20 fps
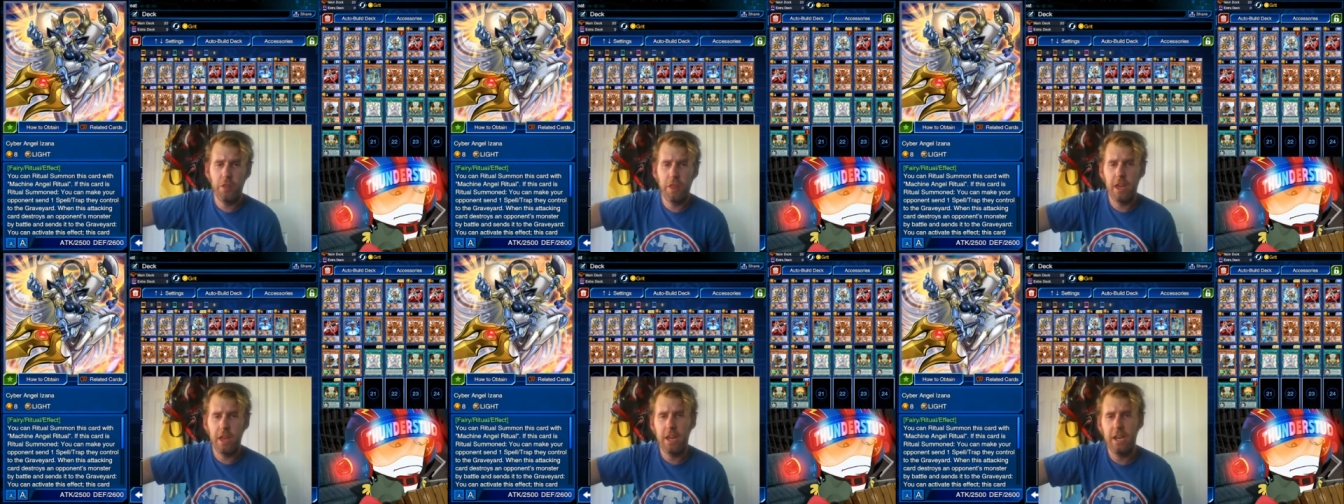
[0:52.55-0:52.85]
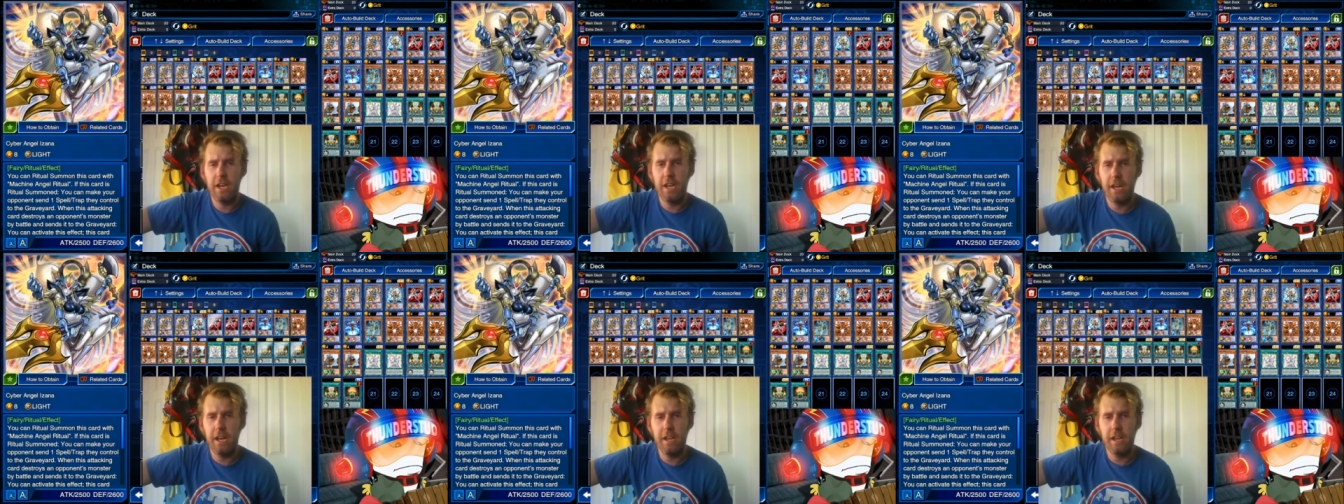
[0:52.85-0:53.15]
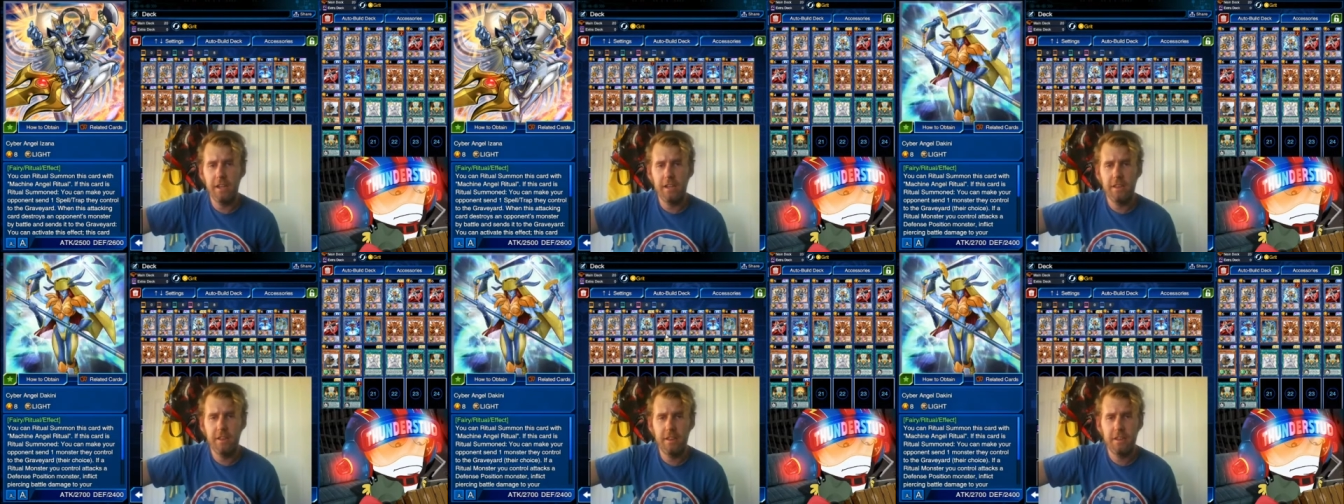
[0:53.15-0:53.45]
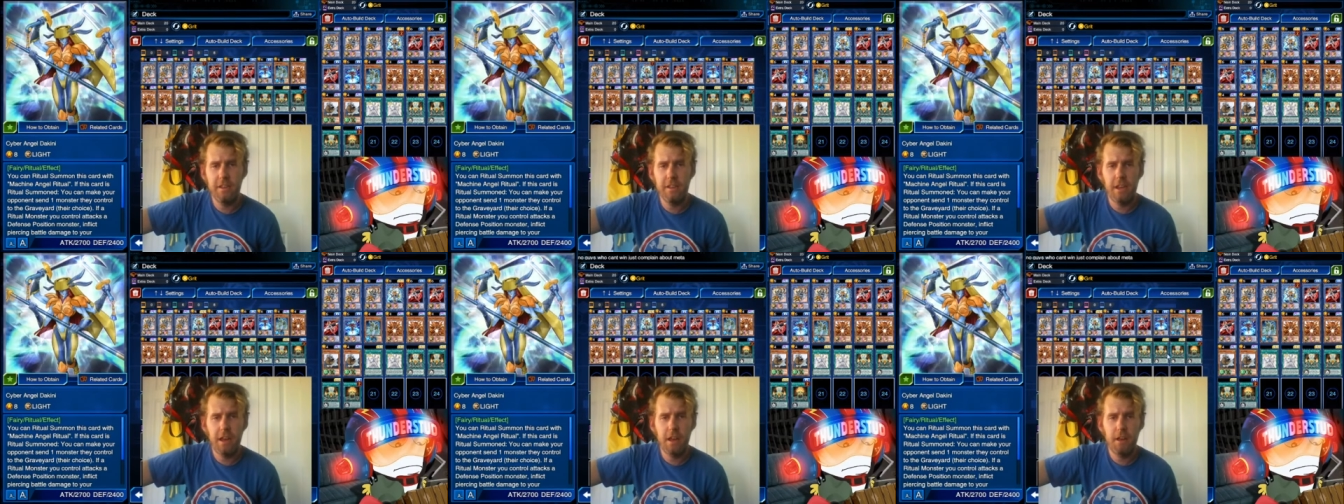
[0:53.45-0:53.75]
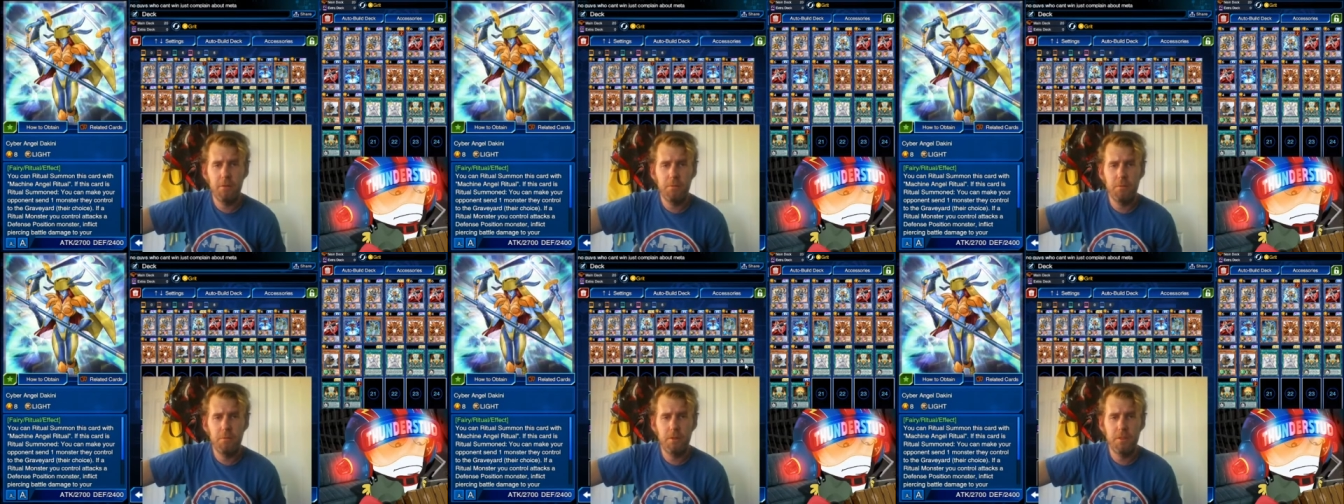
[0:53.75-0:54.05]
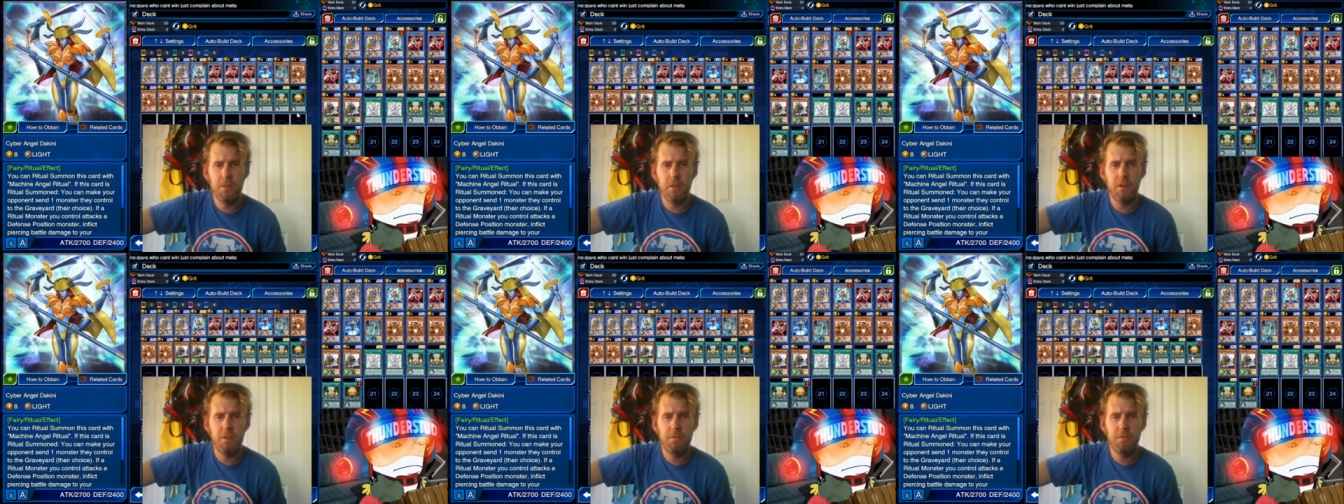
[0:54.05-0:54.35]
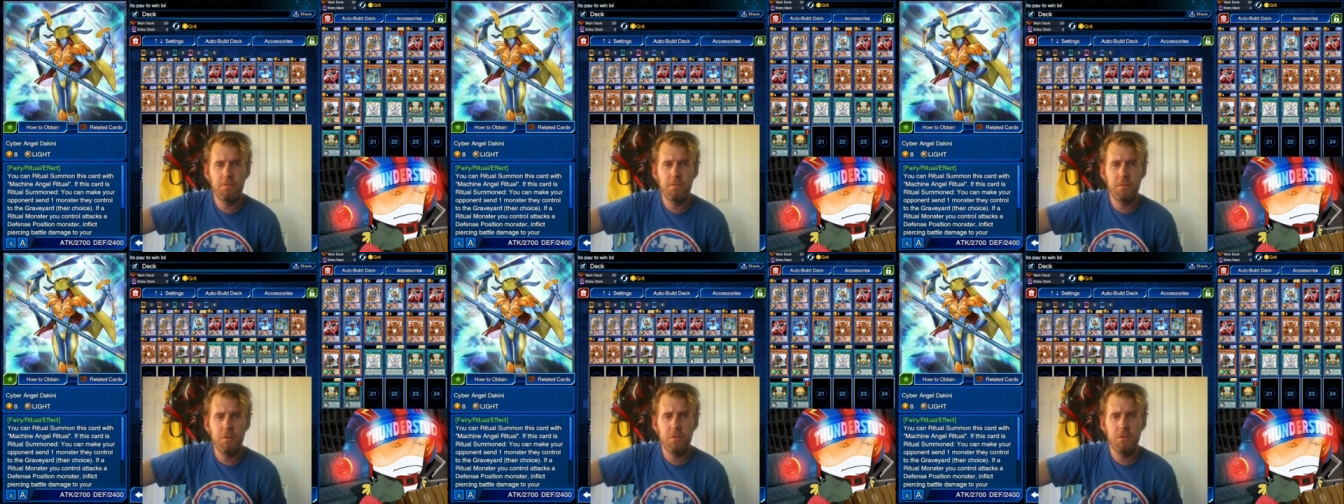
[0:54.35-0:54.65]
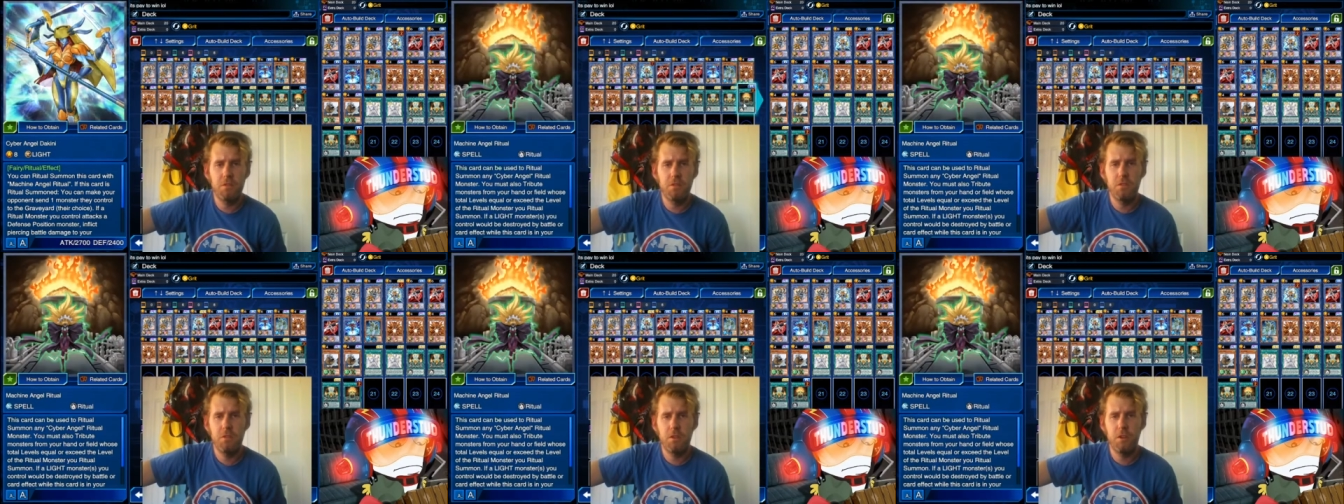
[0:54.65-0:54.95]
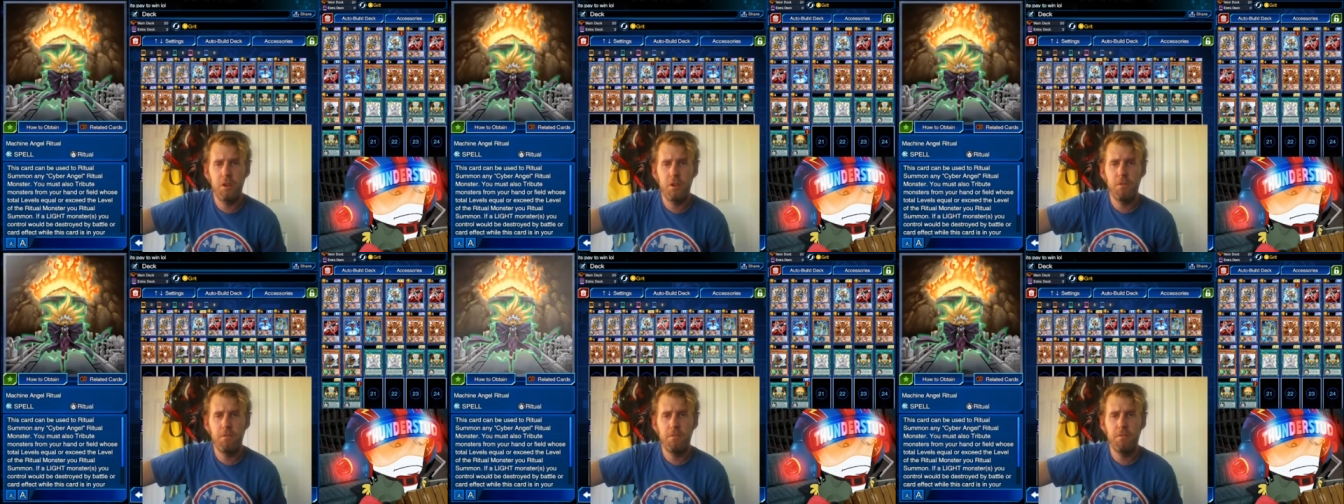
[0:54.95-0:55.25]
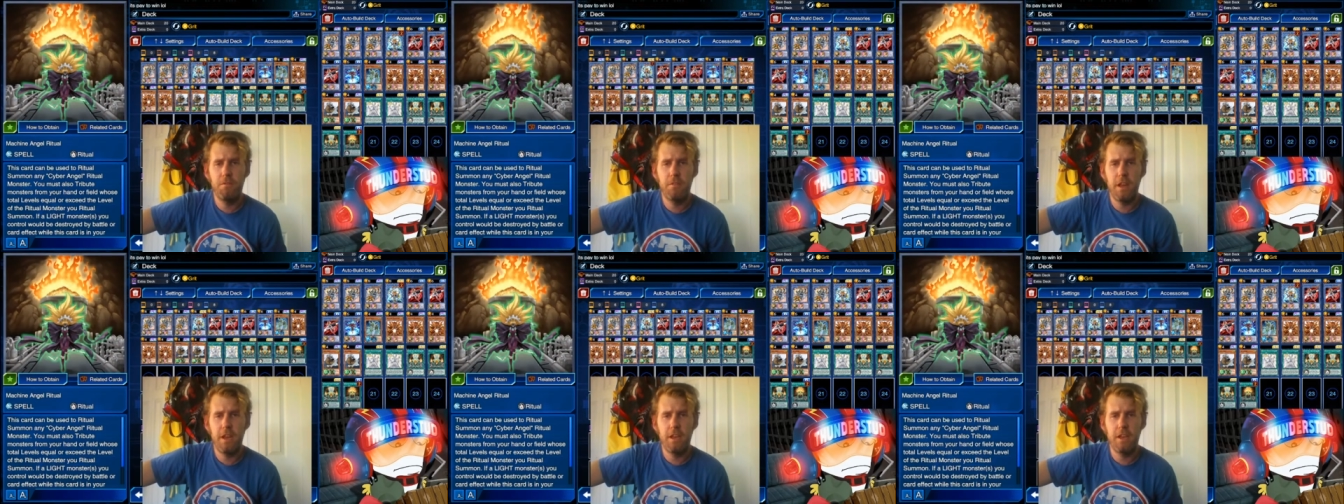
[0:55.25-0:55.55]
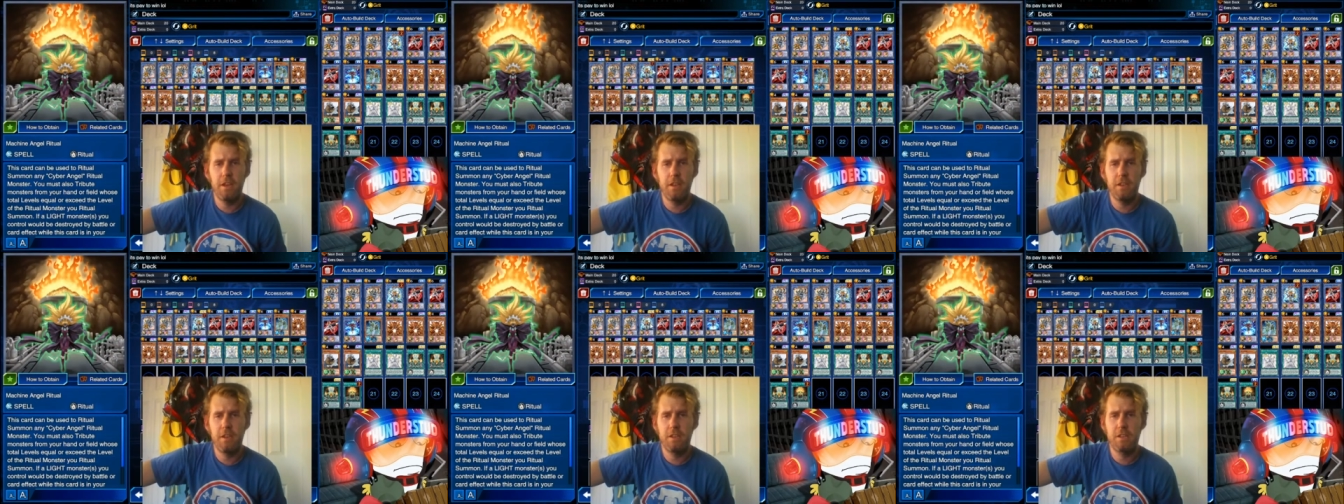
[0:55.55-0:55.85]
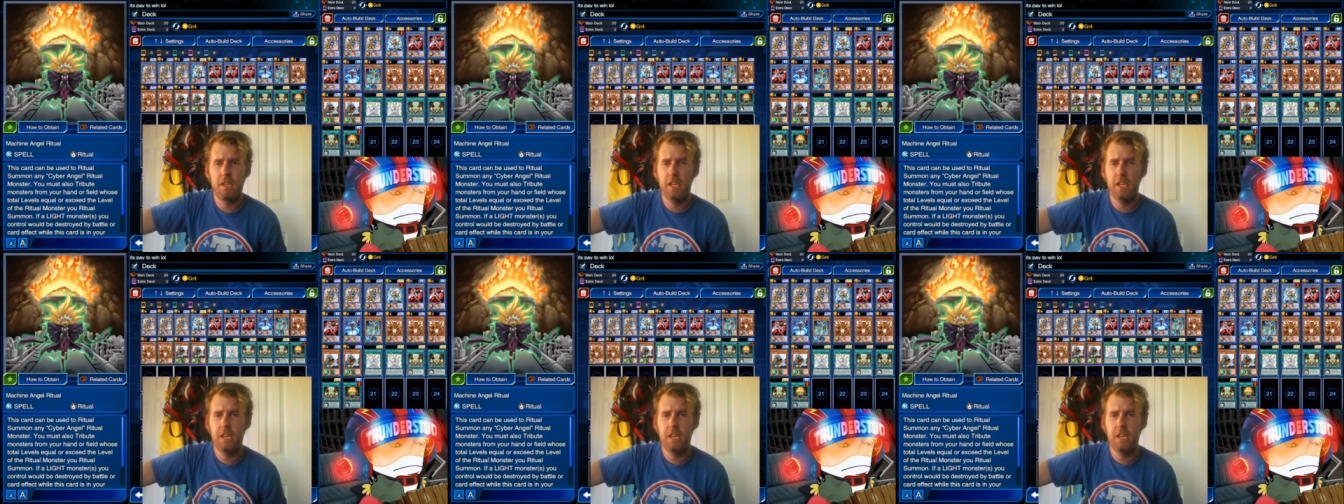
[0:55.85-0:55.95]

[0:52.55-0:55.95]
They gutted the deck with their first nerf and